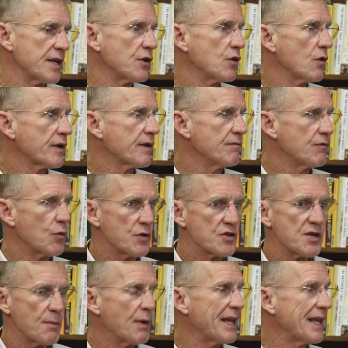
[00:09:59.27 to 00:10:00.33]
thing you're looking for is
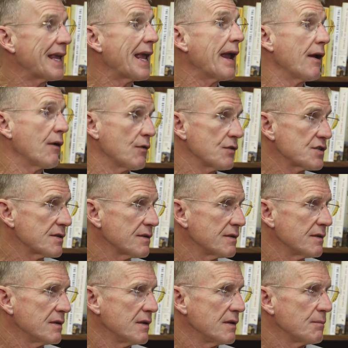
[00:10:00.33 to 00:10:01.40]
somebody cares.
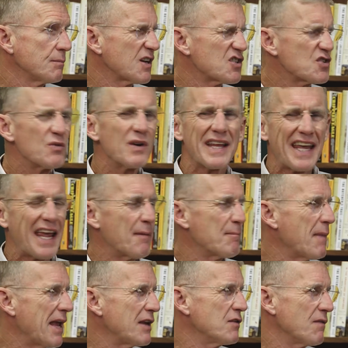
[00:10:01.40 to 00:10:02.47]
because you really
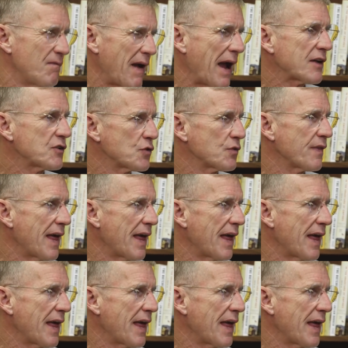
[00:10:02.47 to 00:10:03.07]
can't manufacture